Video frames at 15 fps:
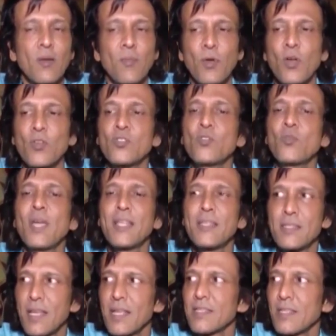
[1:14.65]
Because you
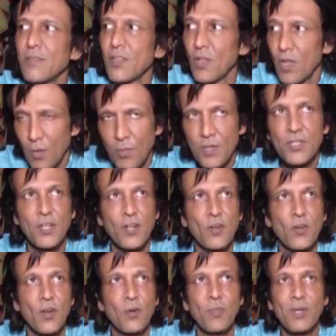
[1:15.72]
can sense that they are appreciated
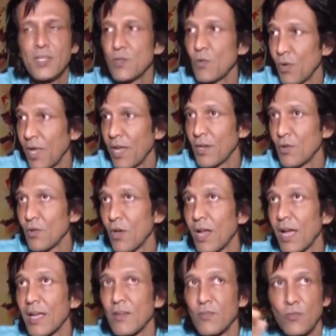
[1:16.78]
or not by just looking into your
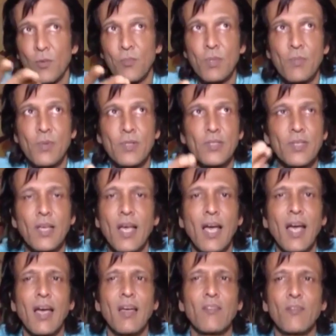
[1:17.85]
eye, your people's.
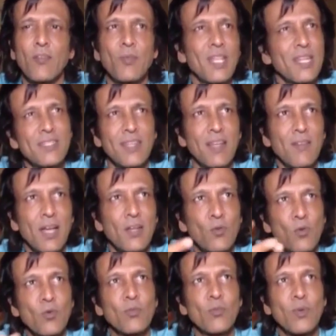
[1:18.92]
For me, that is enough. I
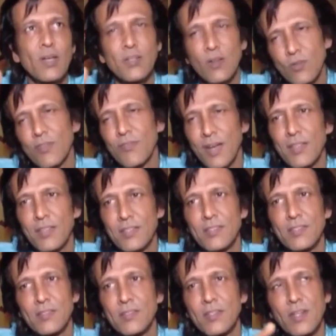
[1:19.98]
know, okay, fine, there's
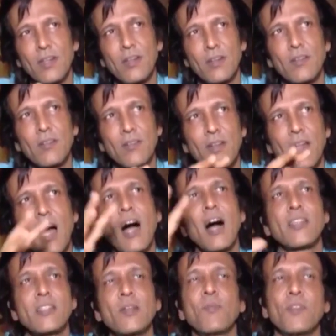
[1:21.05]
a certain
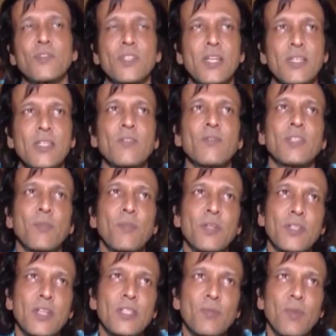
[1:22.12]
large number of section which
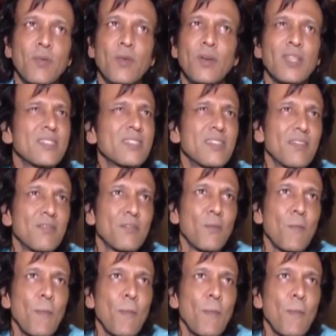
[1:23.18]
appreciates my work. That's enough.